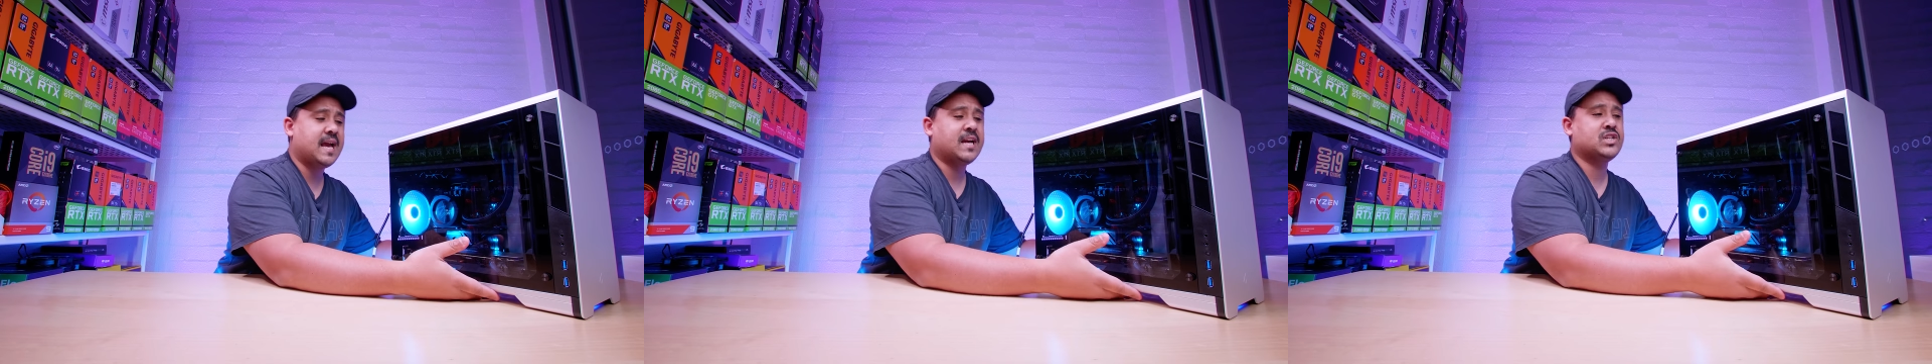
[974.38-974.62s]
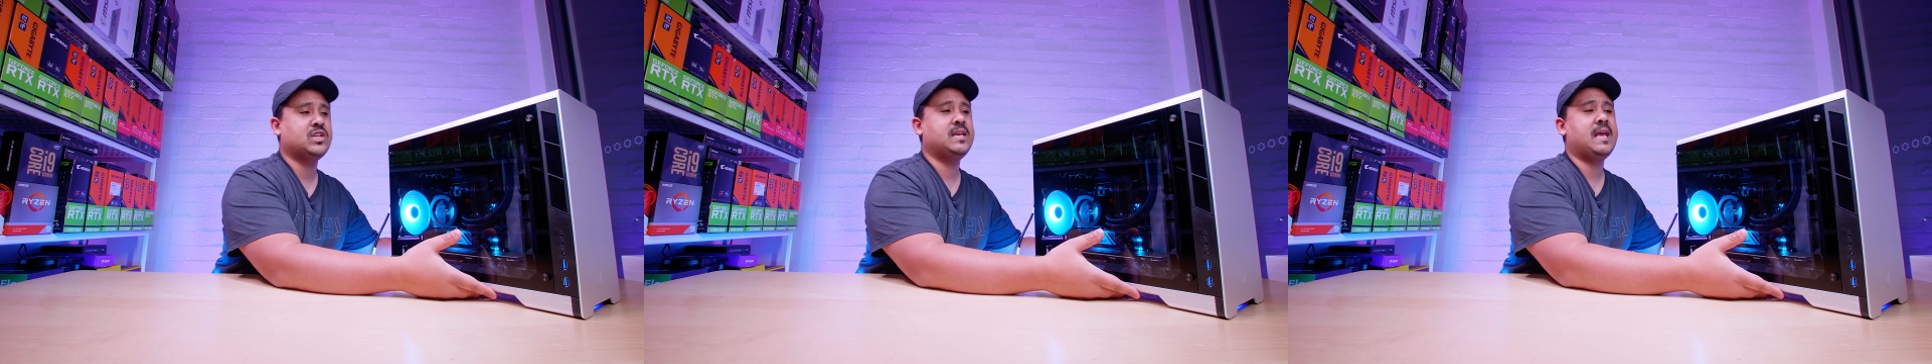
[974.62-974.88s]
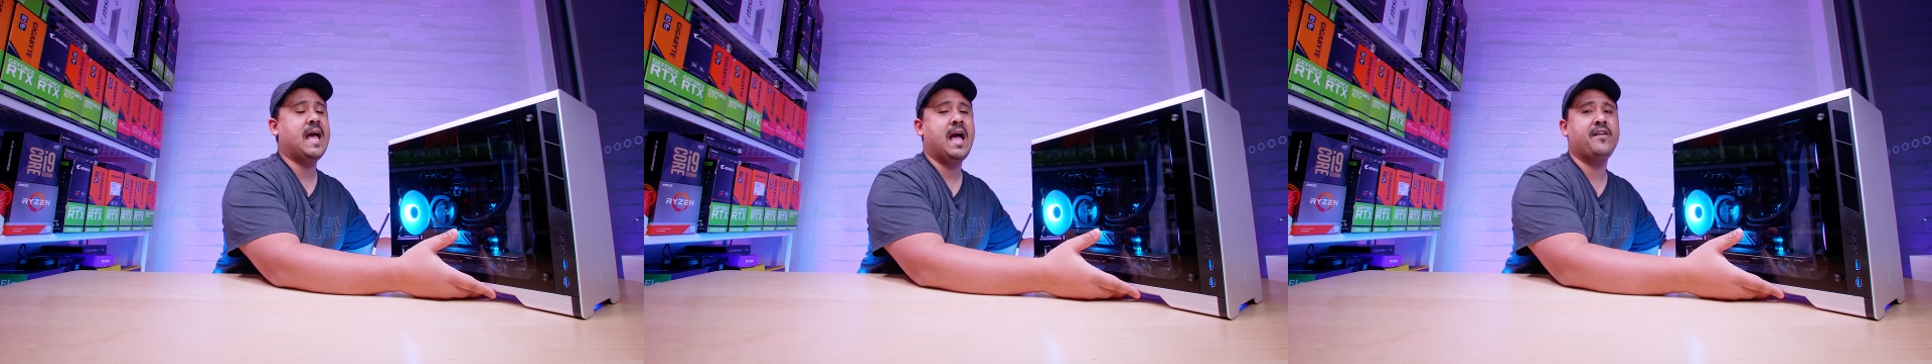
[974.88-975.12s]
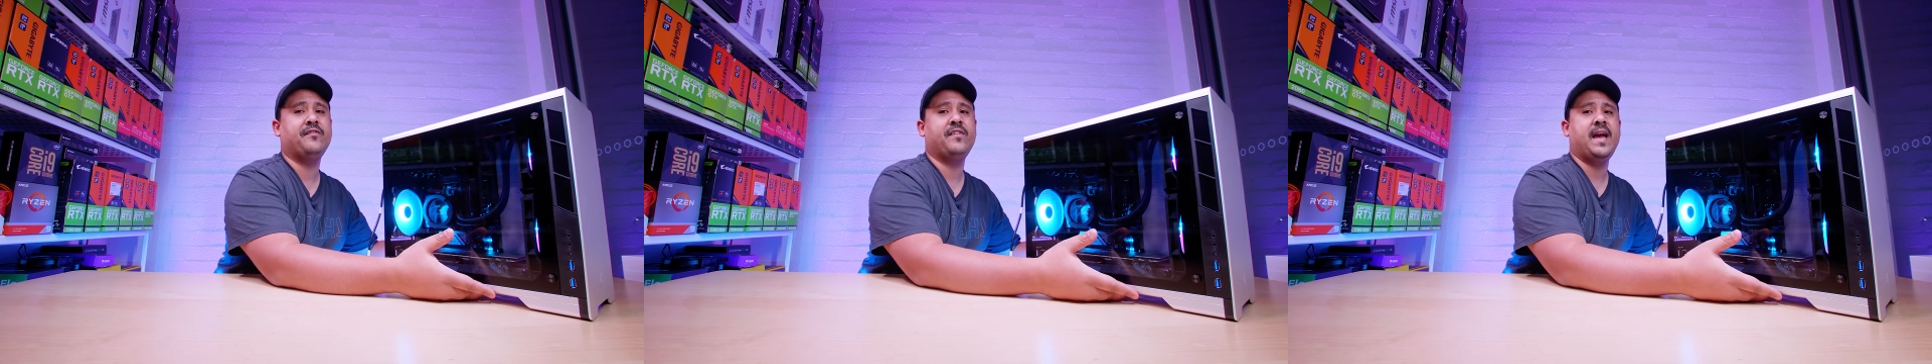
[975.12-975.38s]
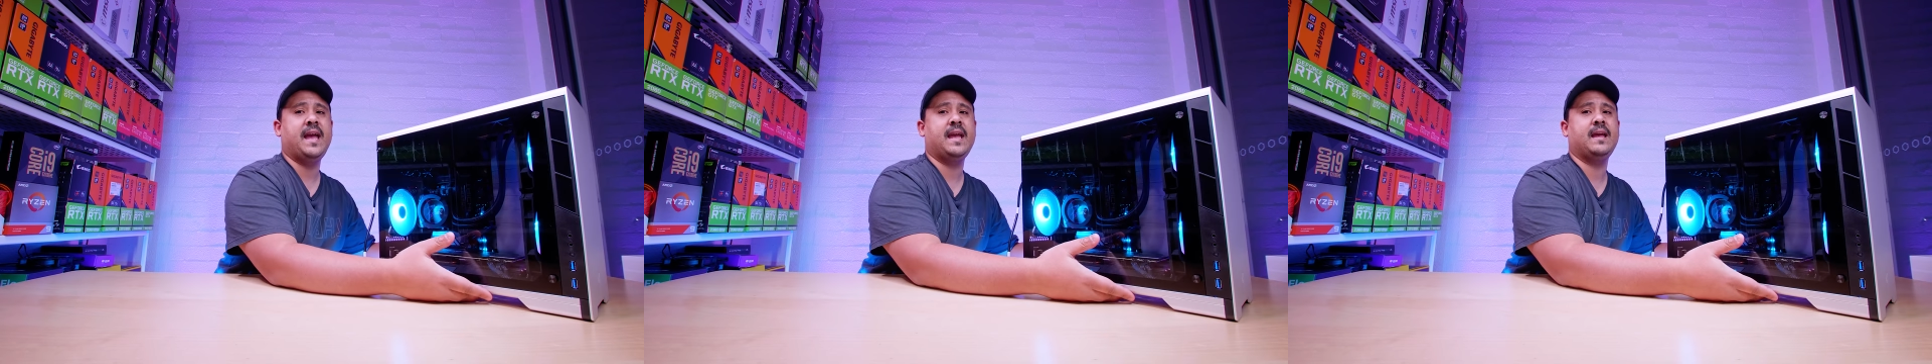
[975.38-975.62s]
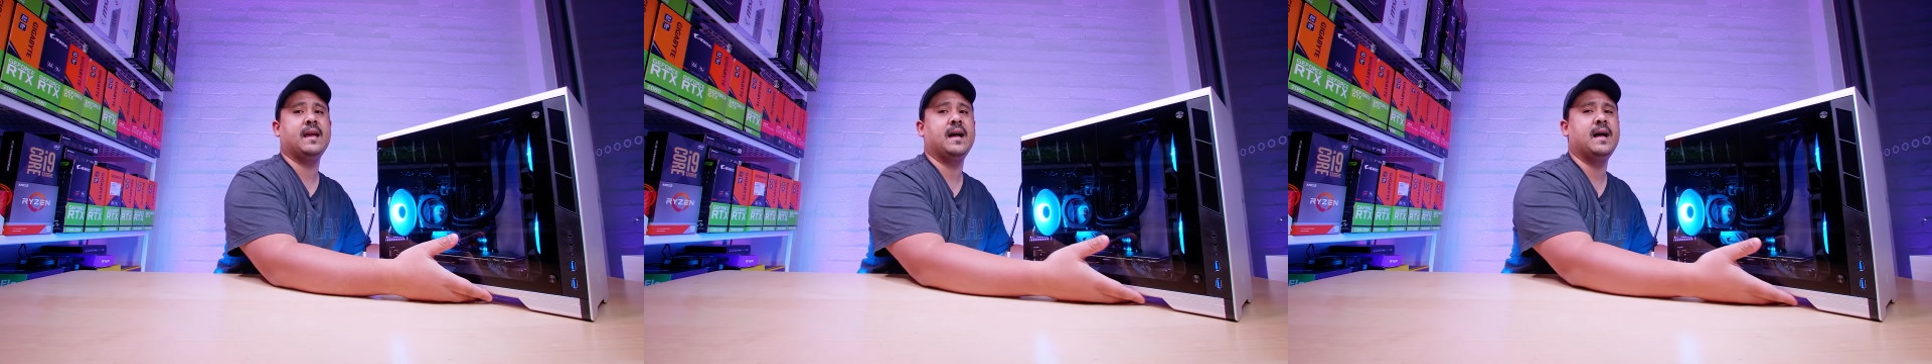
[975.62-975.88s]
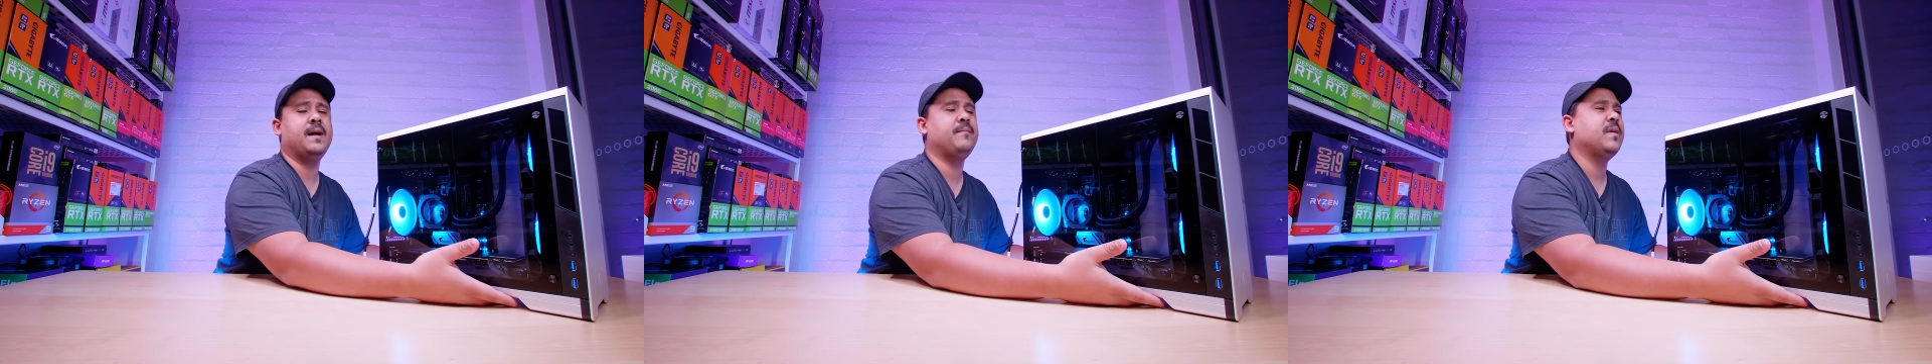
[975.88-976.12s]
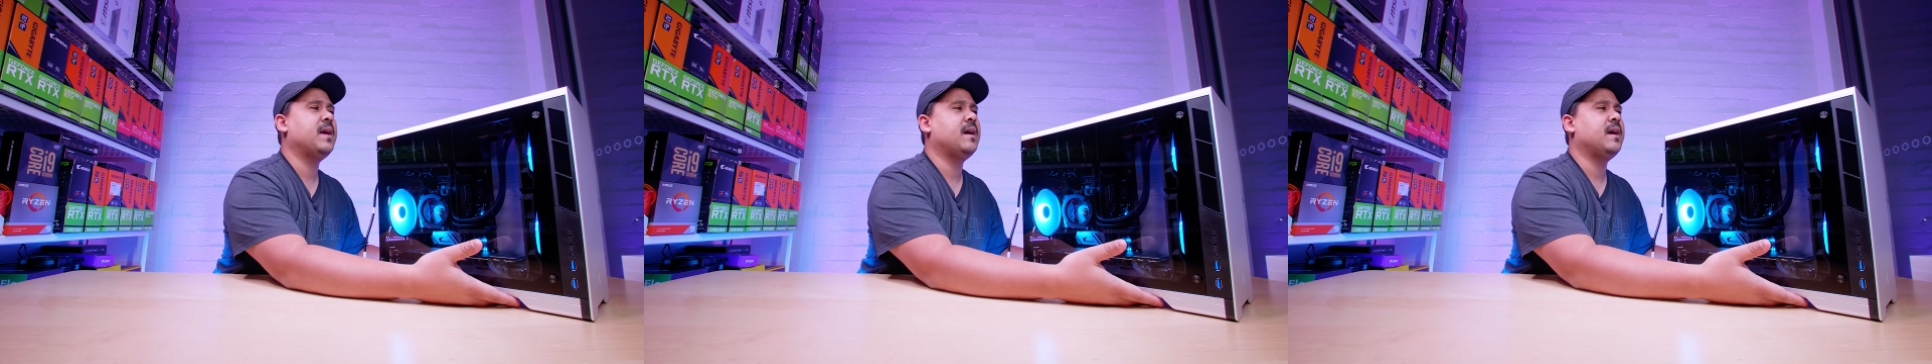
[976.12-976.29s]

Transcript: actually have a,